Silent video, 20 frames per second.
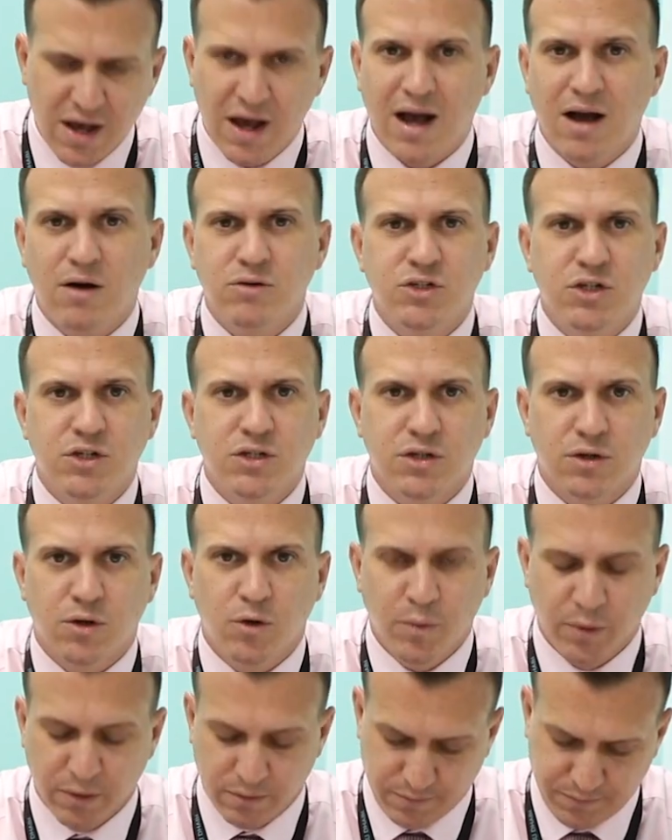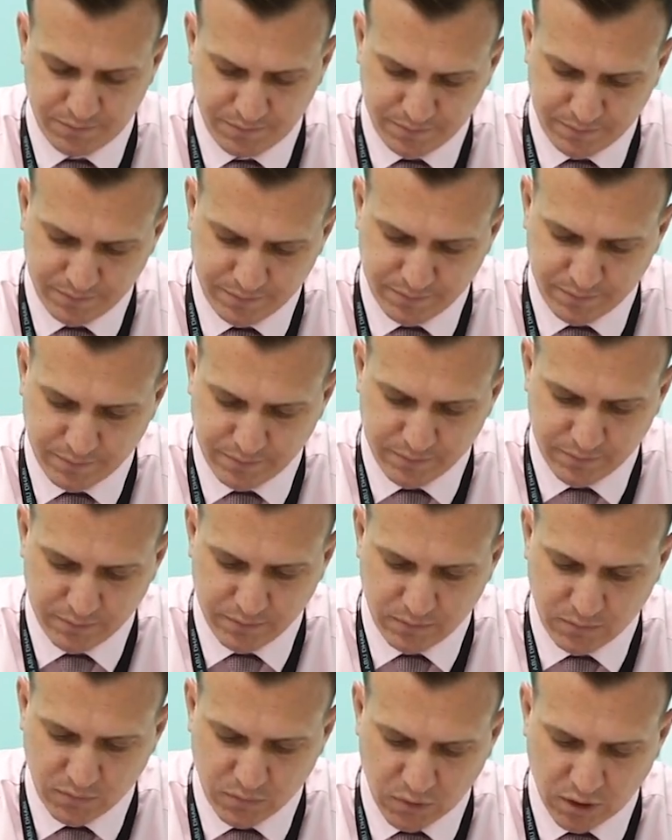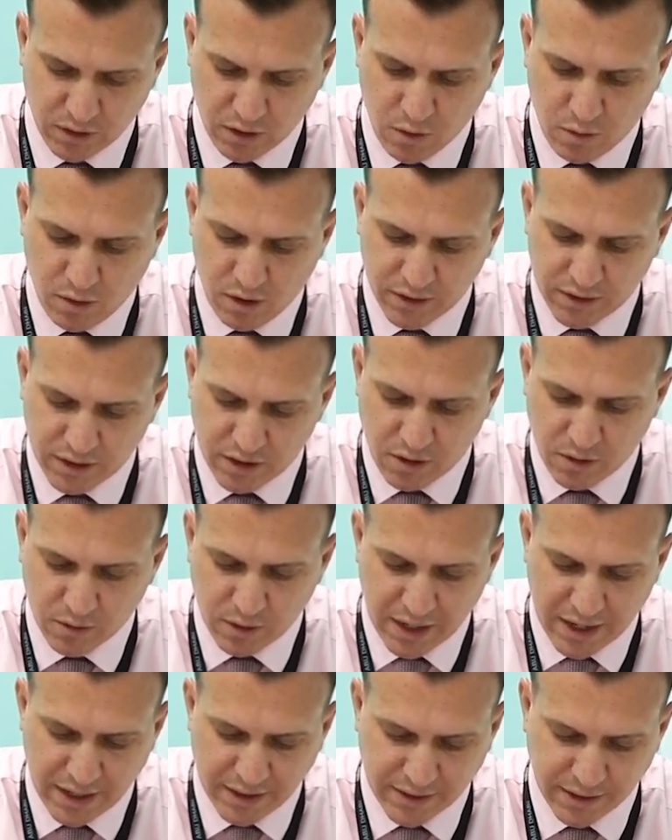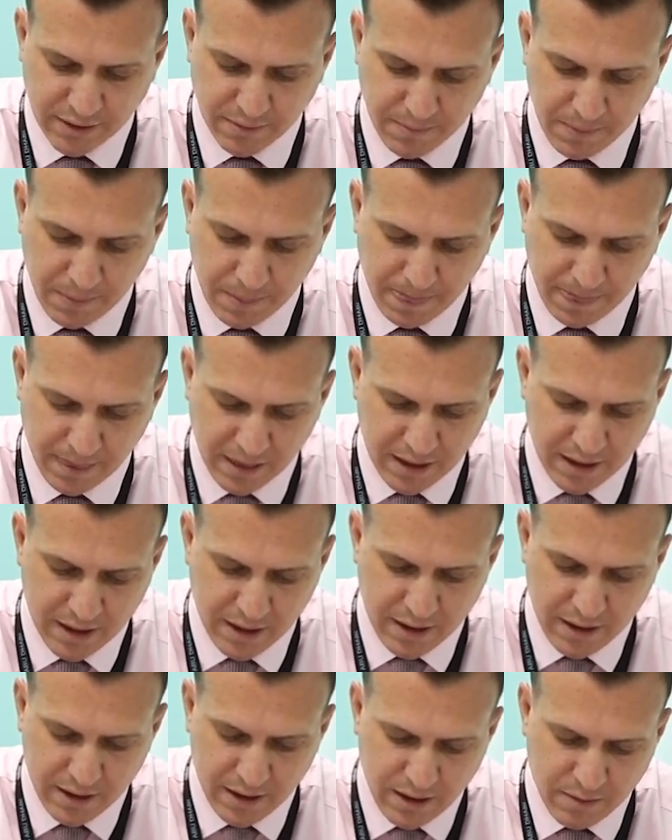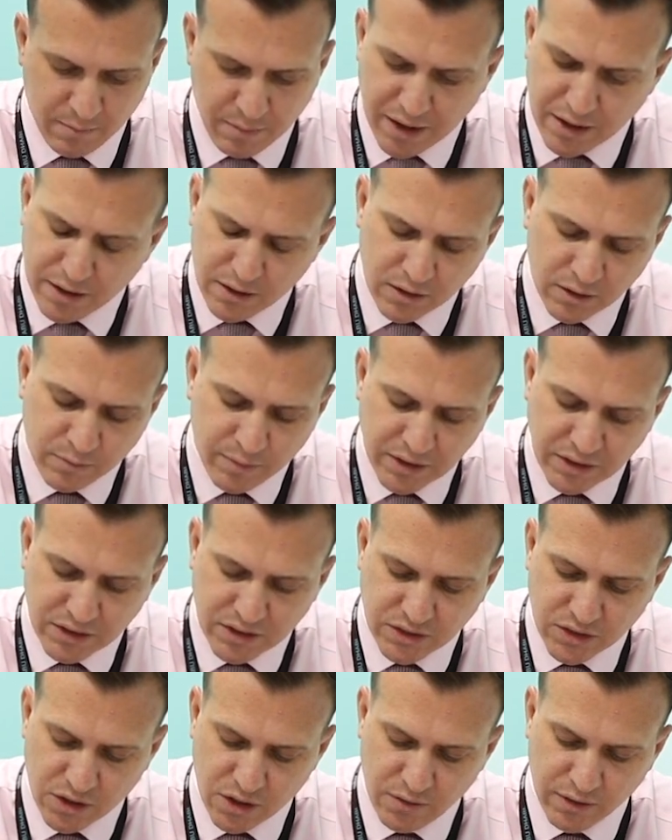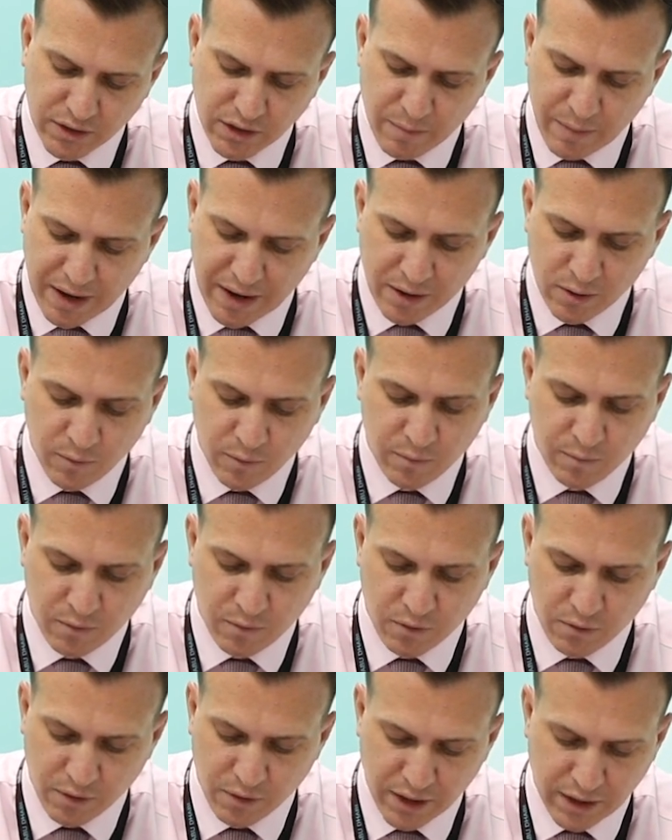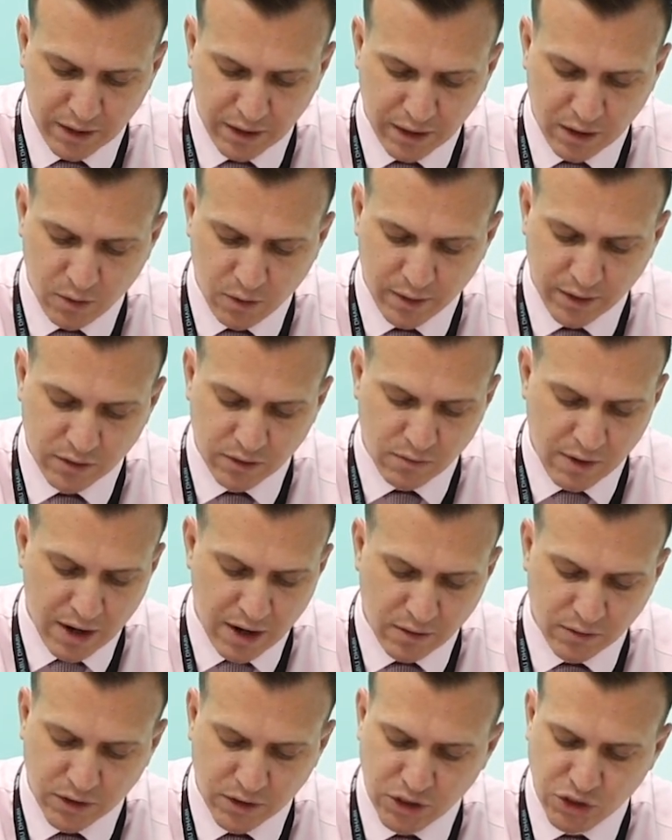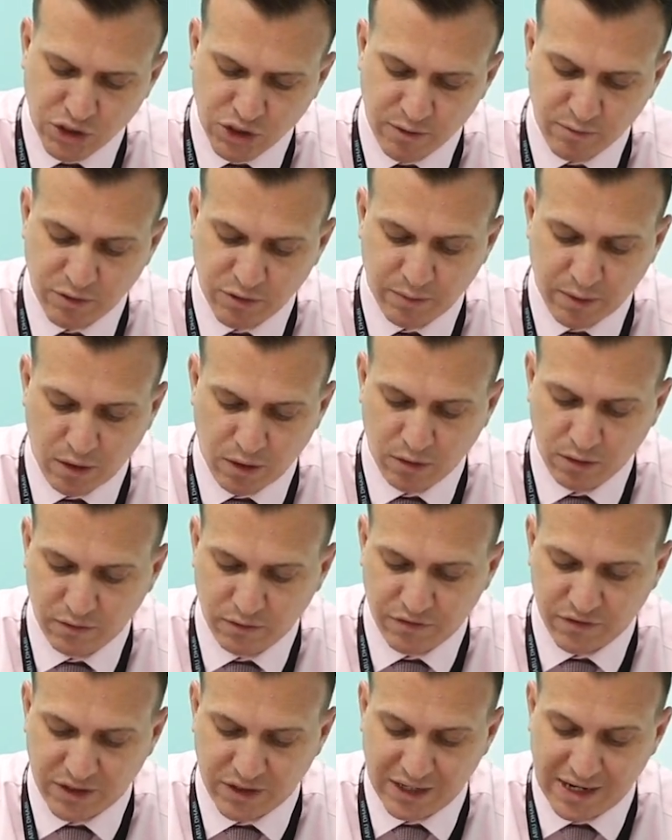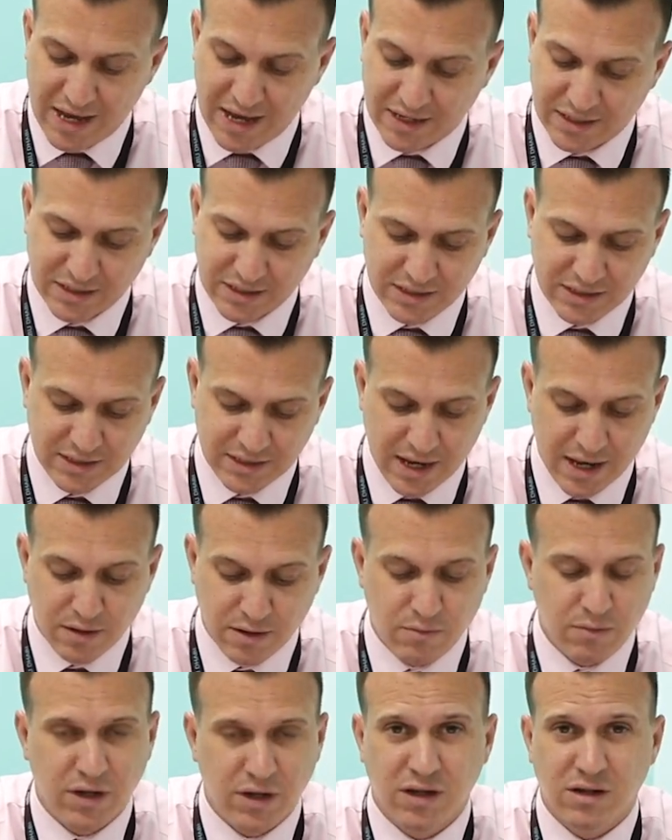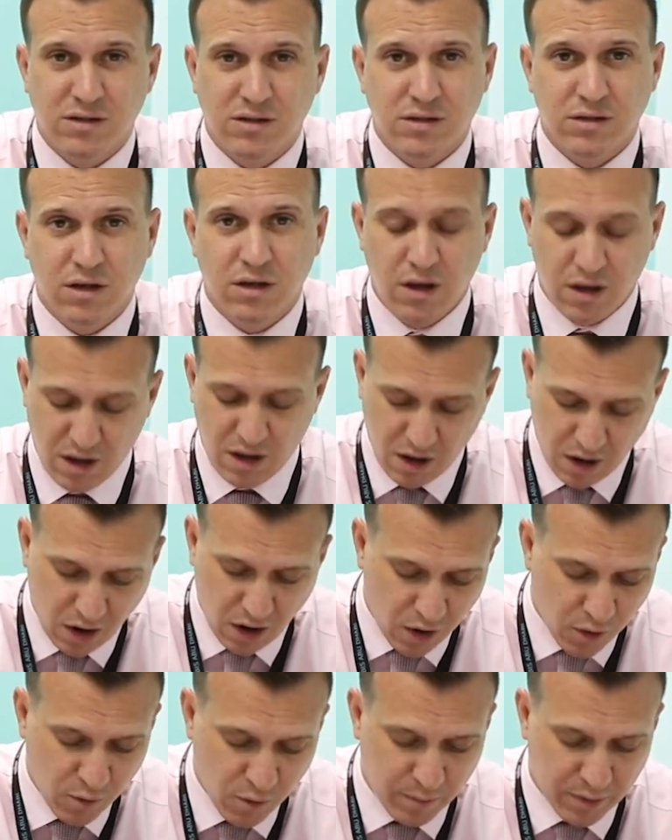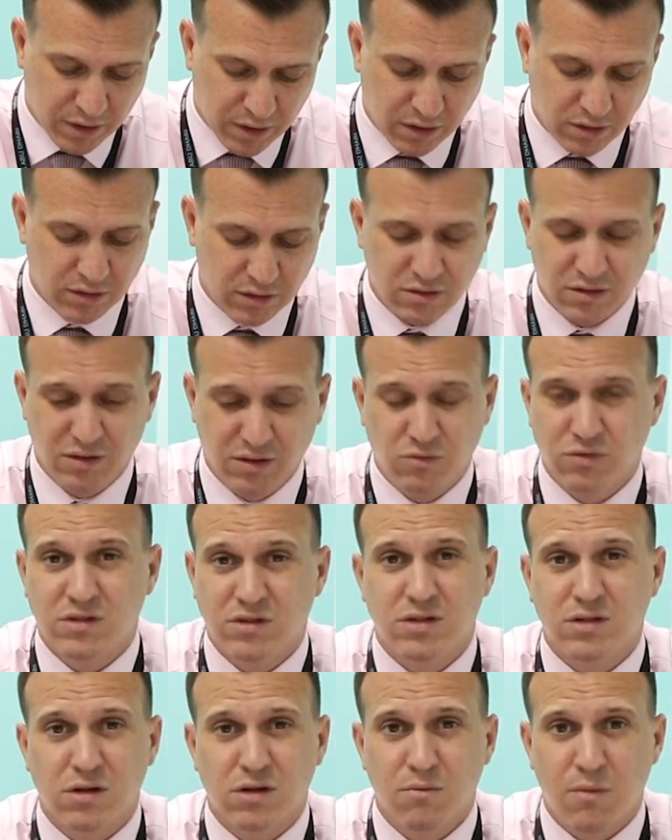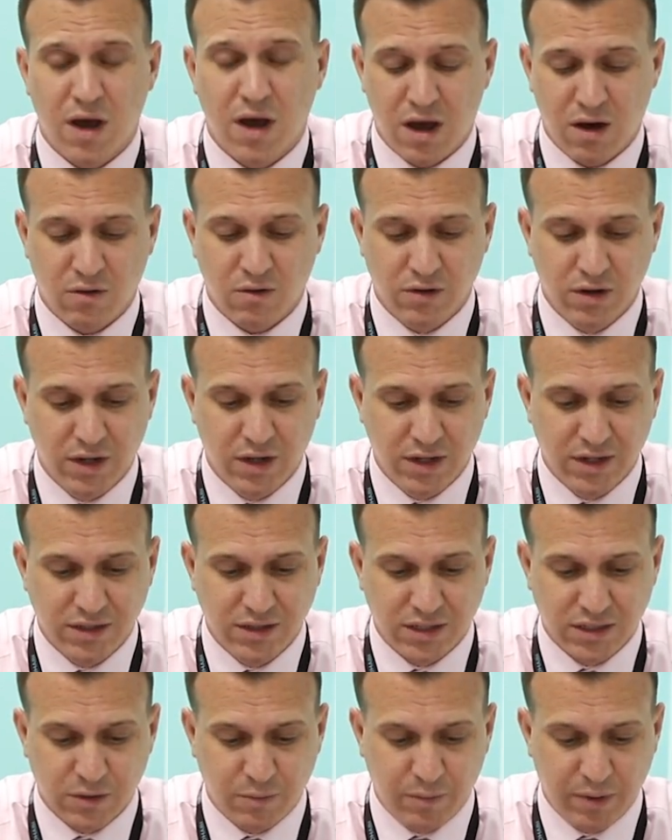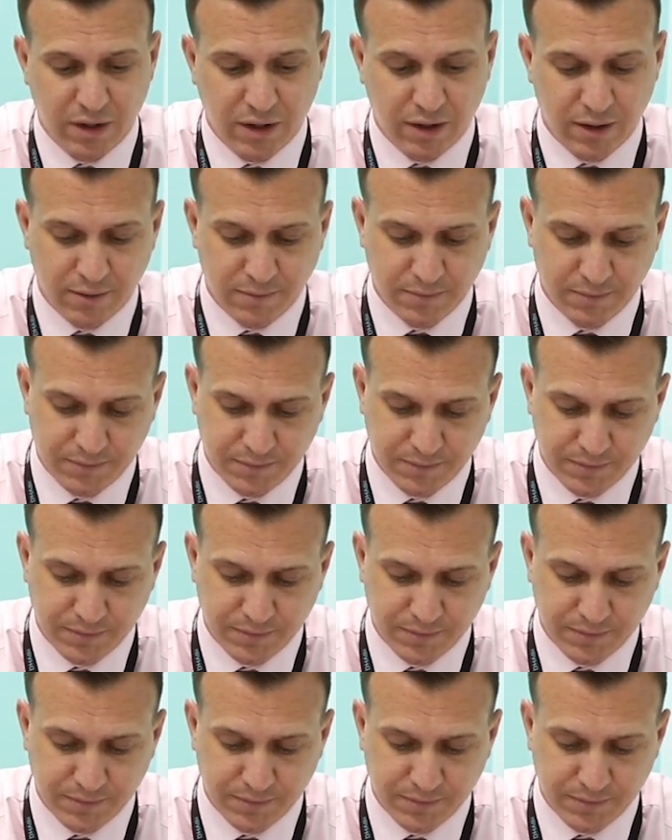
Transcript: How's your soup? inquired the old lady. Ben had been stirring the pale green liquid around the chipped bowl for the last ten minutes, hoping it would somehow disappear.